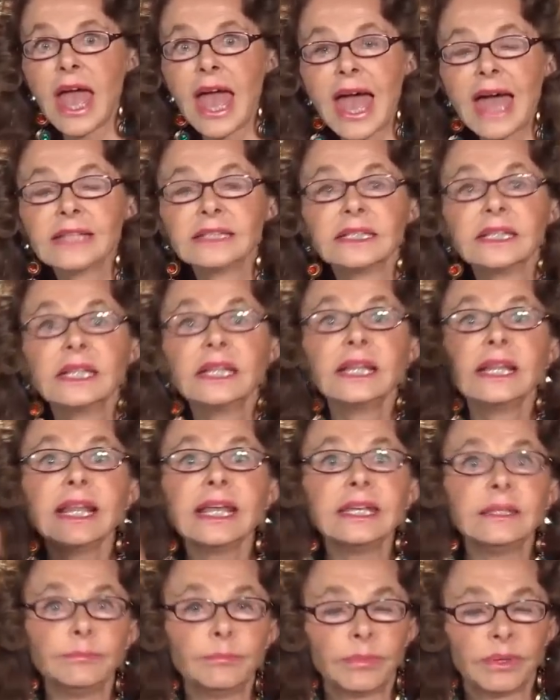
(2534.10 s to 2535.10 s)
and
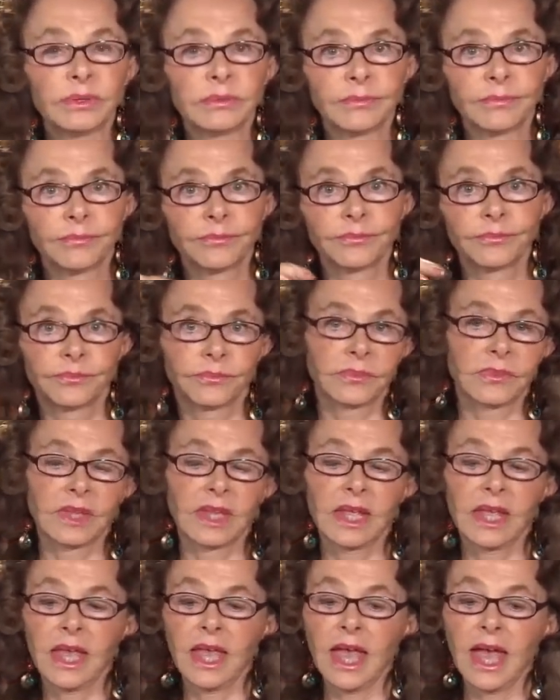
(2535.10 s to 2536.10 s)
leap.
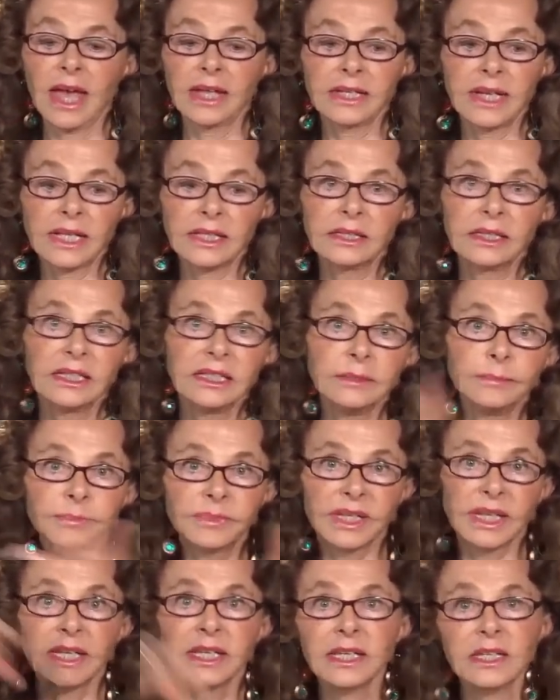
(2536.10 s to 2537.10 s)
And it
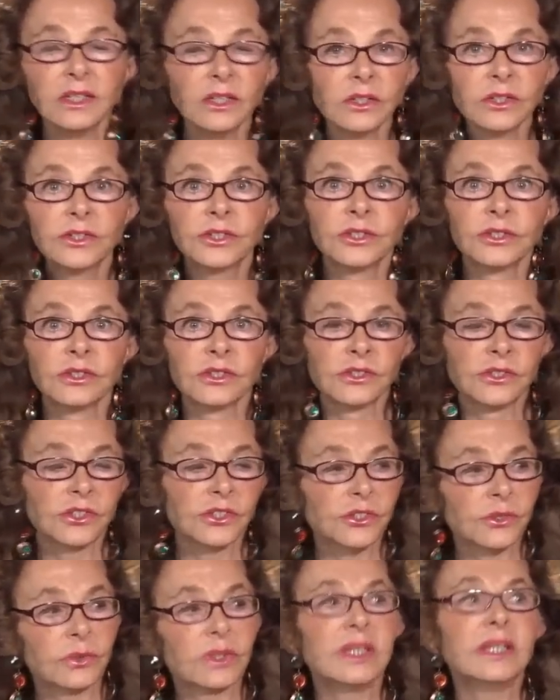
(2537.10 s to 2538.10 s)
leaped into the
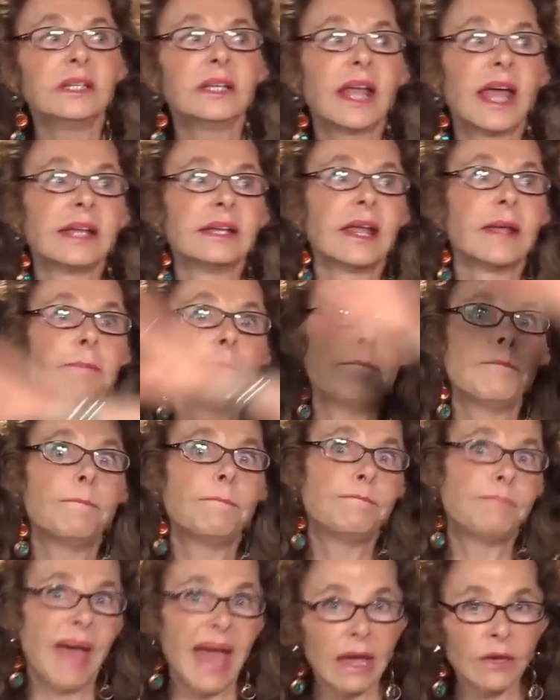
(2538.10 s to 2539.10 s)
street and it
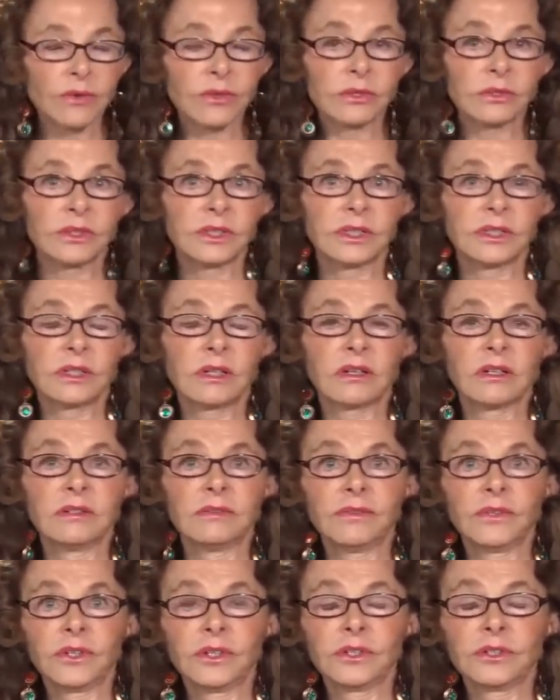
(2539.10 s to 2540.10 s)
bounded
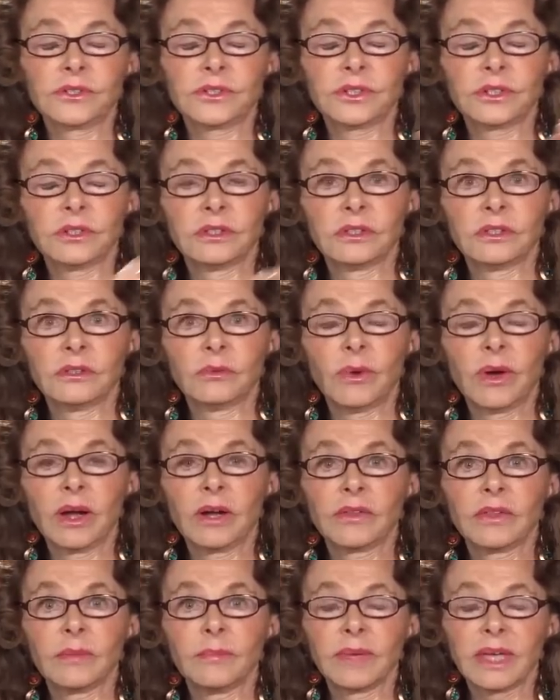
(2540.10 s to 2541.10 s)
over to
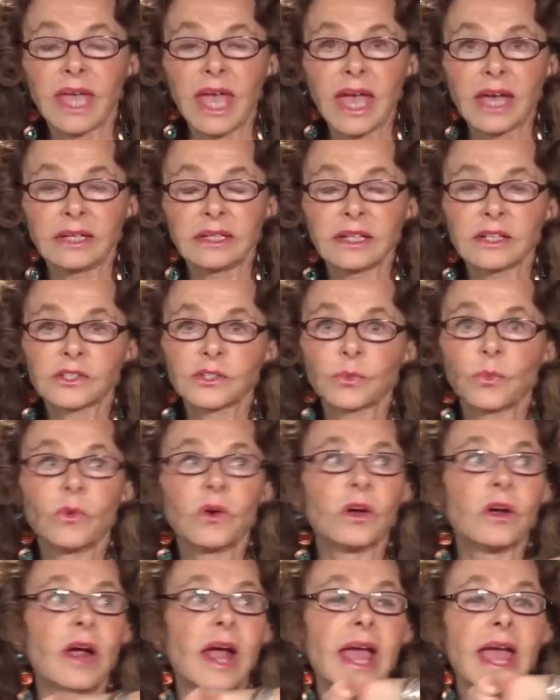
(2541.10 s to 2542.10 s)
where the mechanics
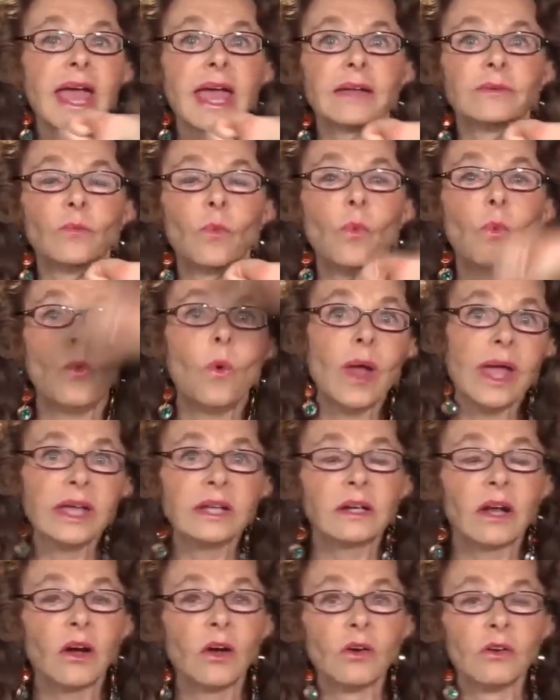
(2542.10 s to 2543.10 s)
were and
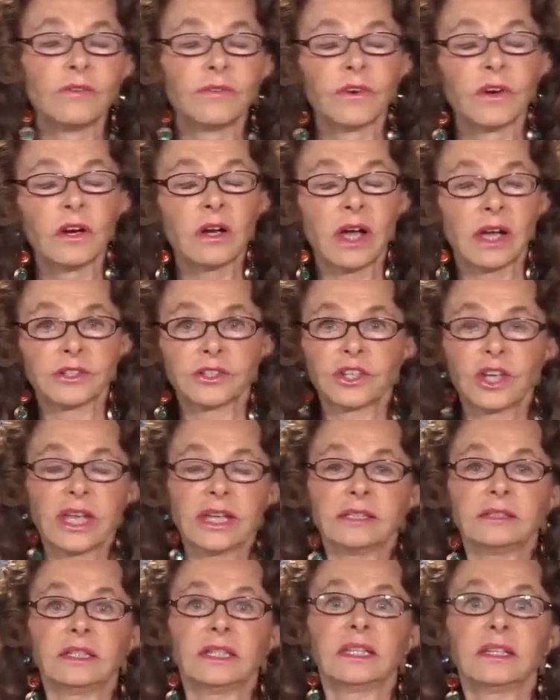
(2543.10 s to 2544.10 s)
went over a
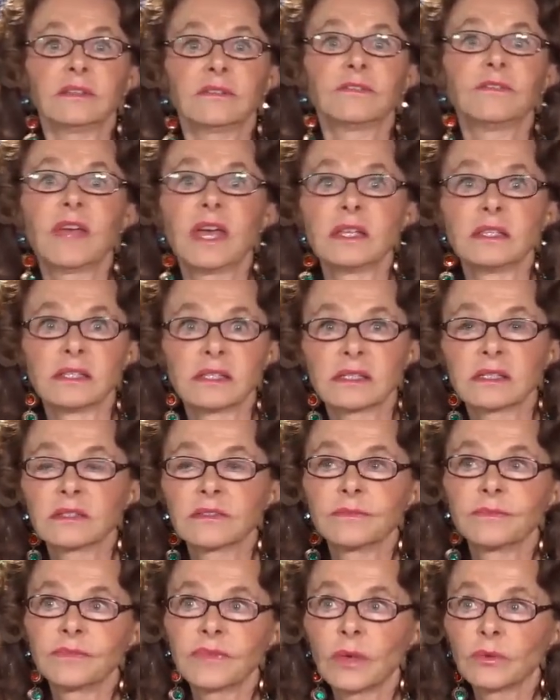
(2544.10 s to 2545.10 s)
chain link fence
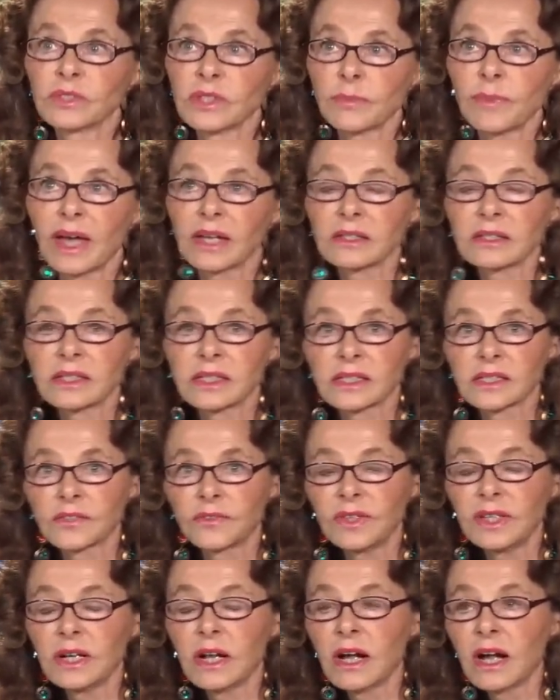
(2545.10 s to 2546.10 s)
that was about six
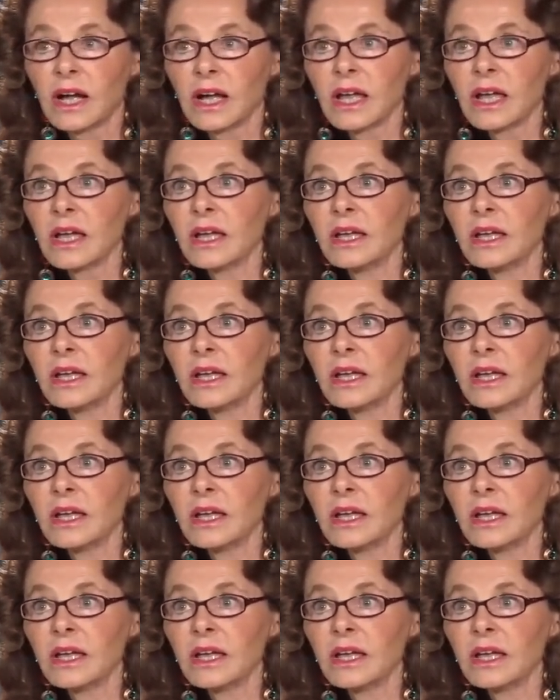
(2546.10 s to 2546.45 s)
feet high.